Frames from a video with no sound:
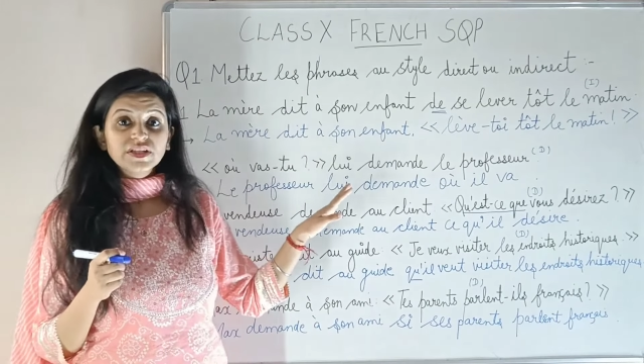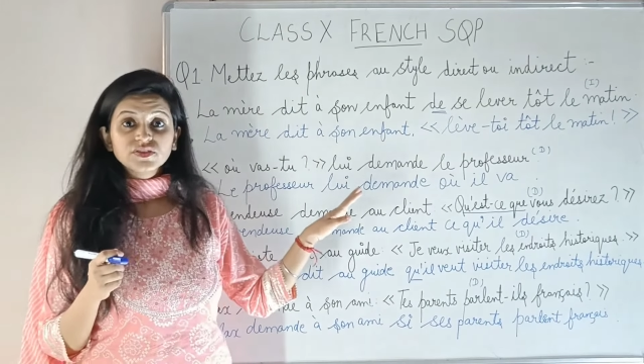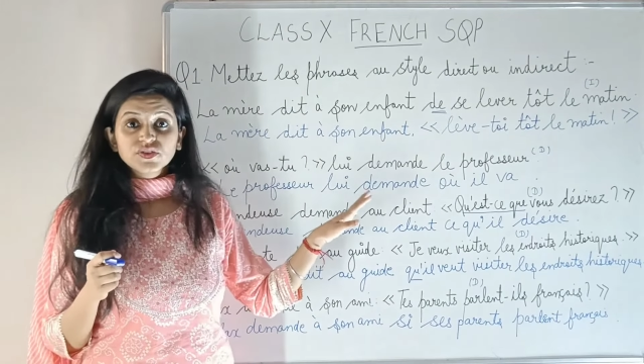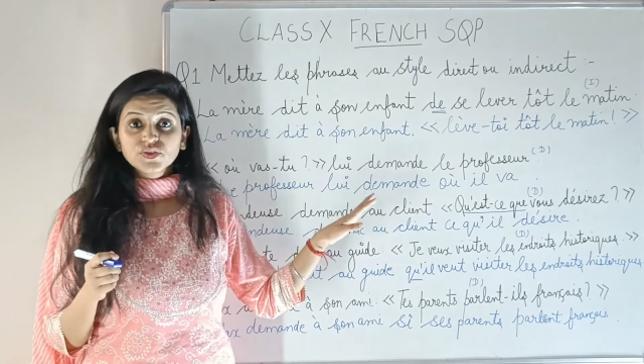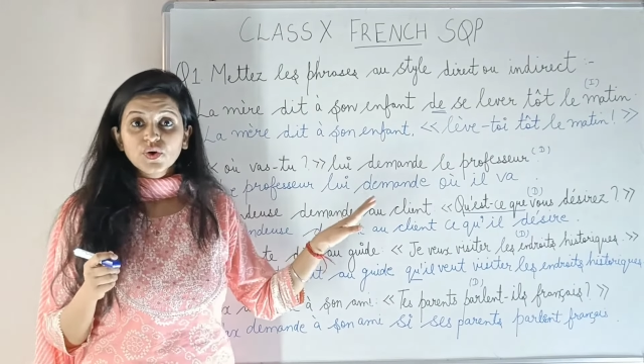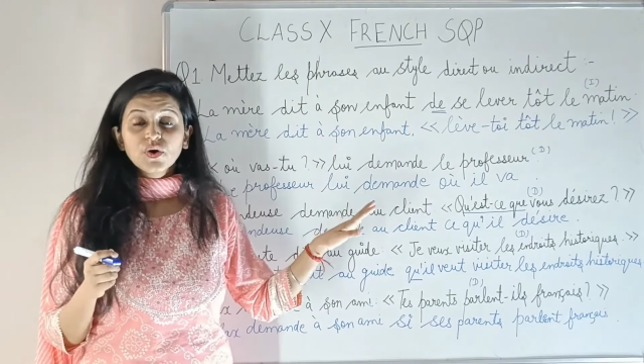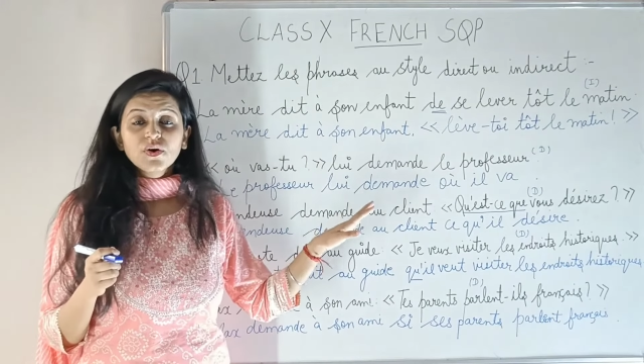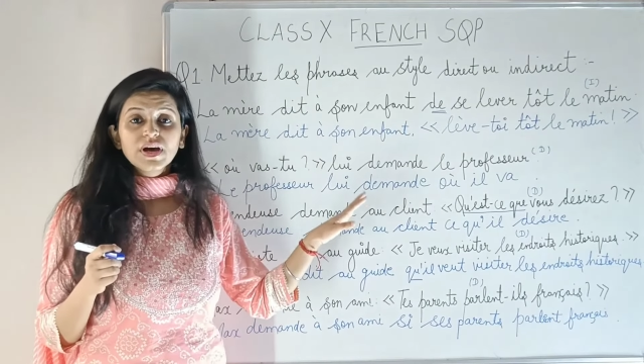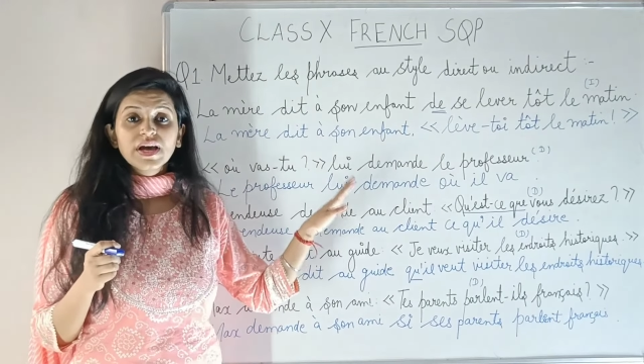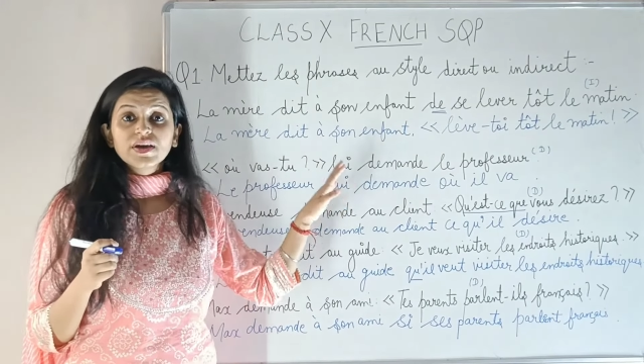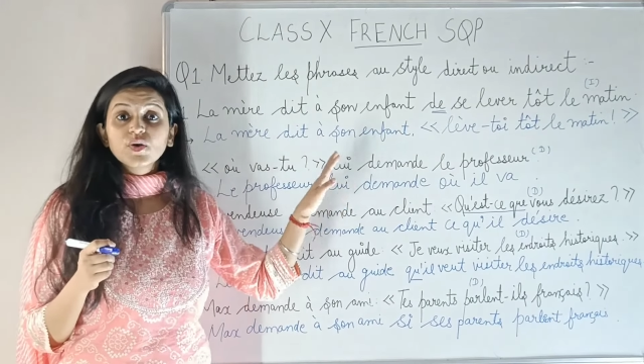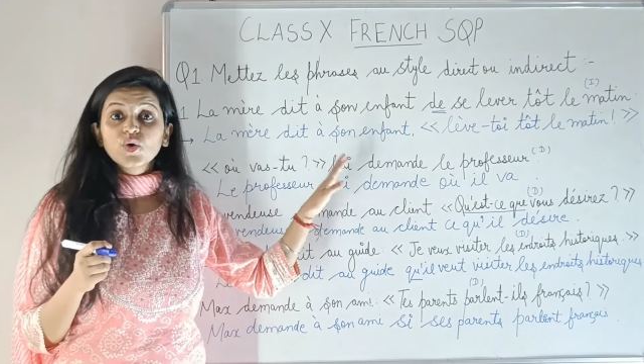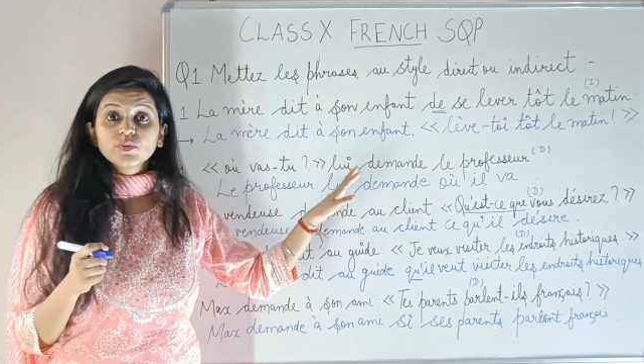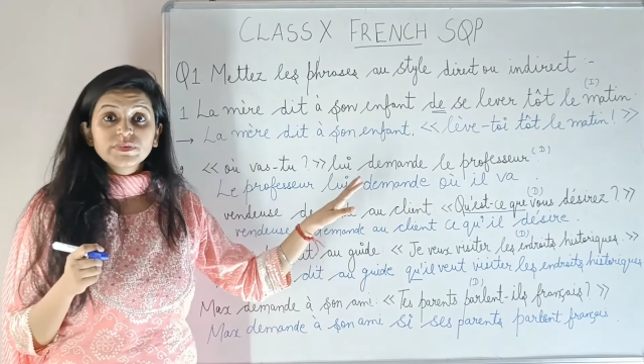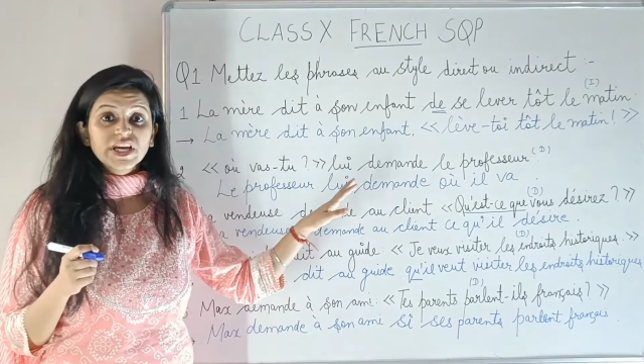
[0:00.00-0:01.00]
maintenant.
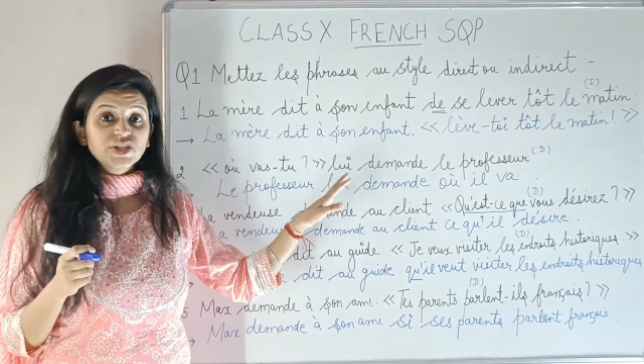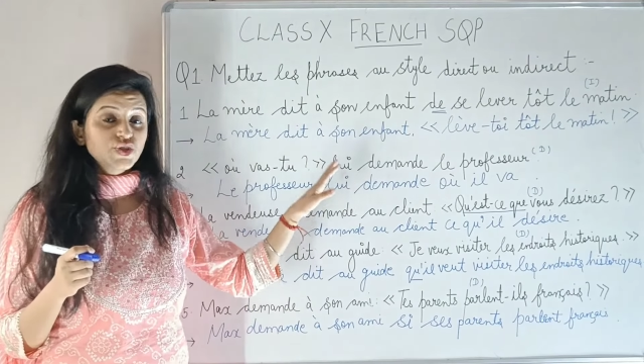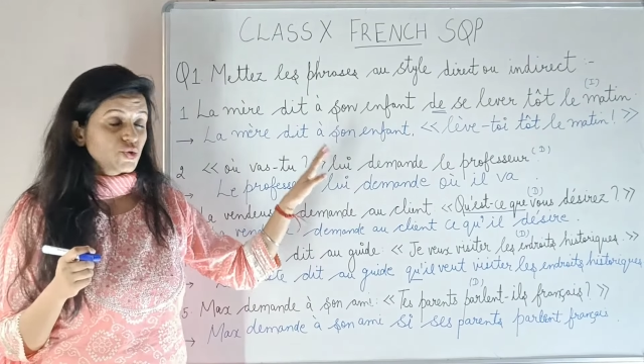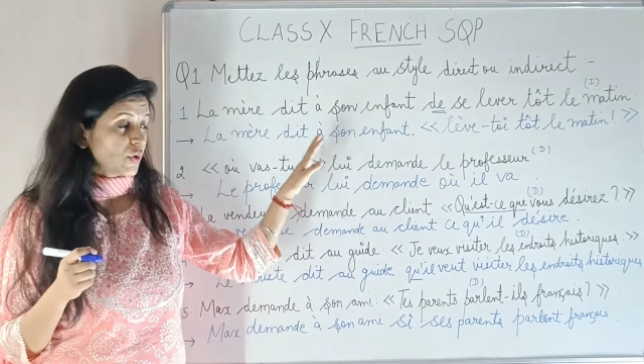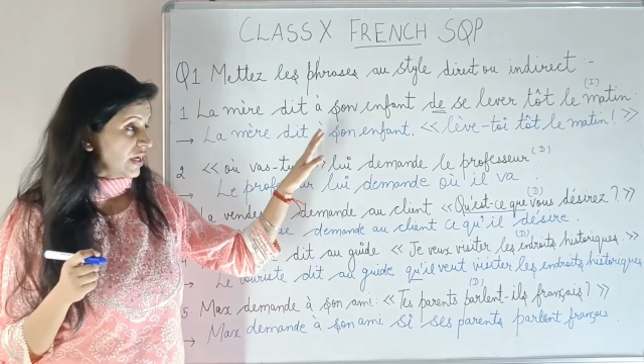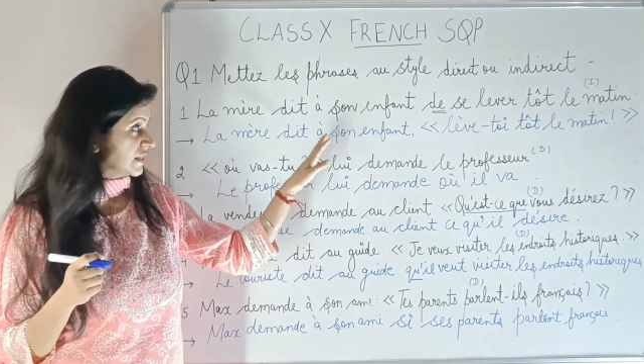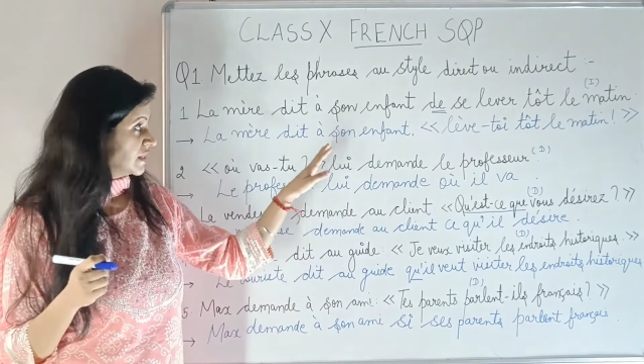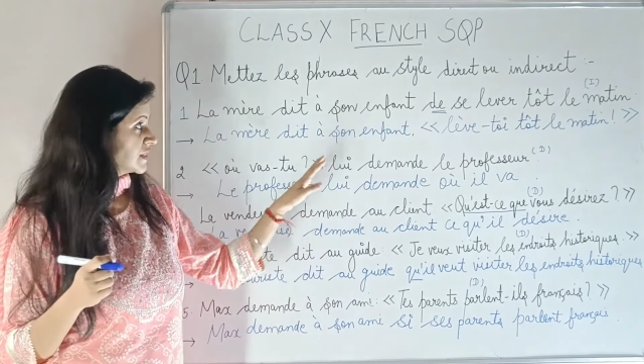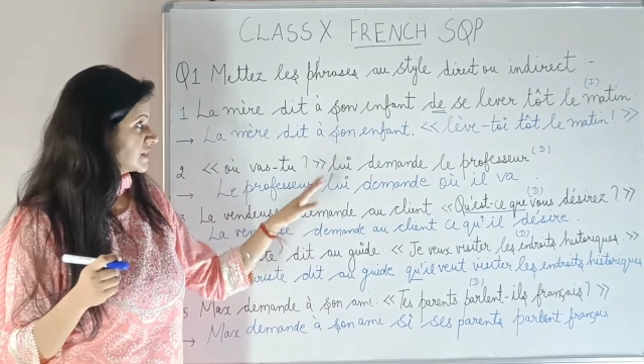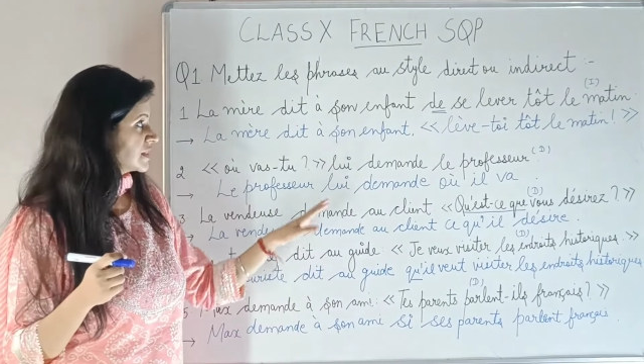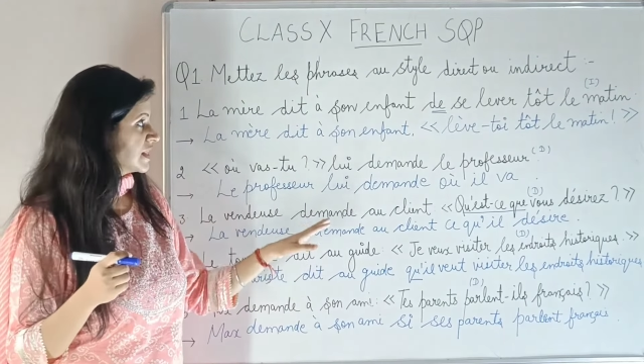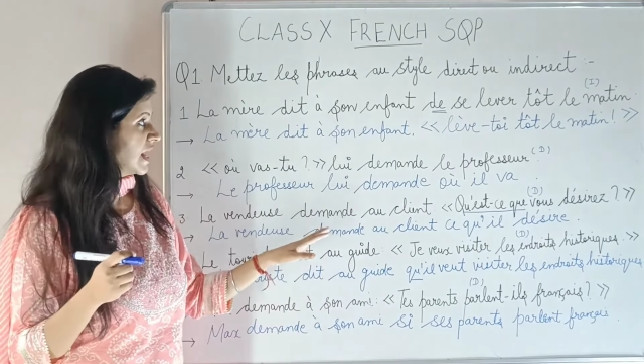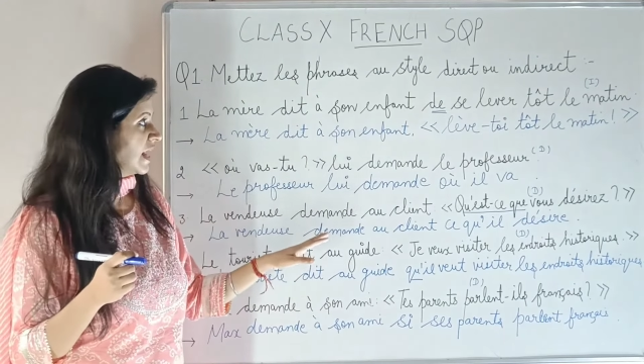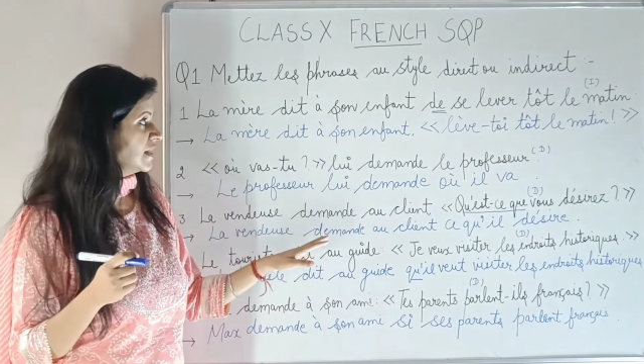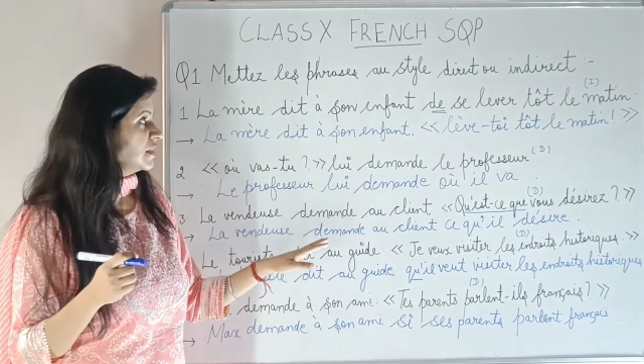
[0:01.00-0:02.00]
I hope that you
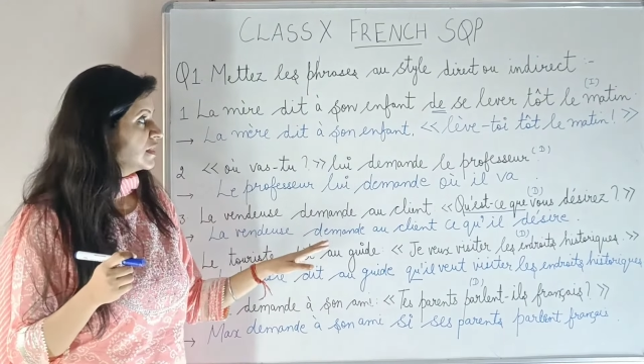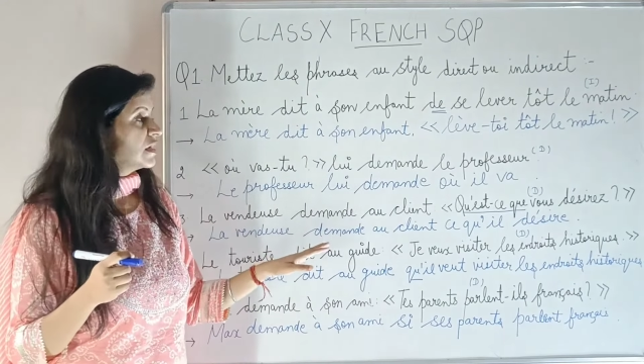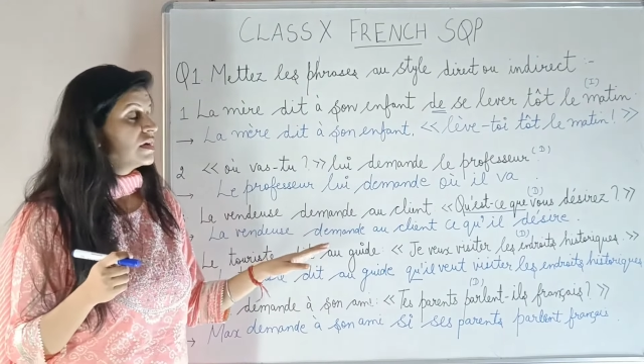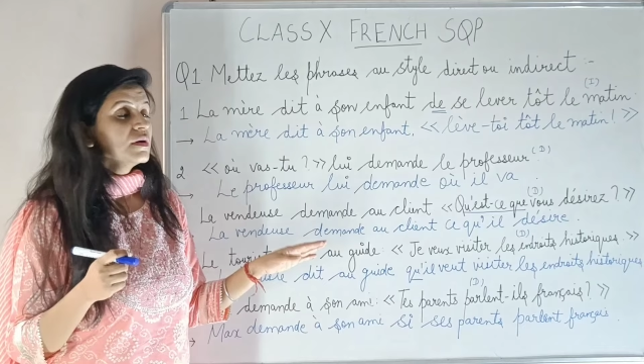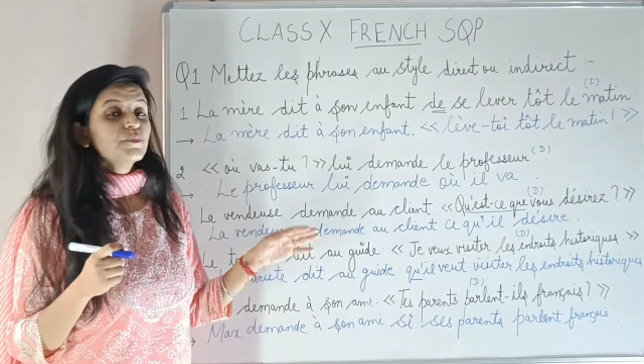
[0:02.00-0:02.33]
understand.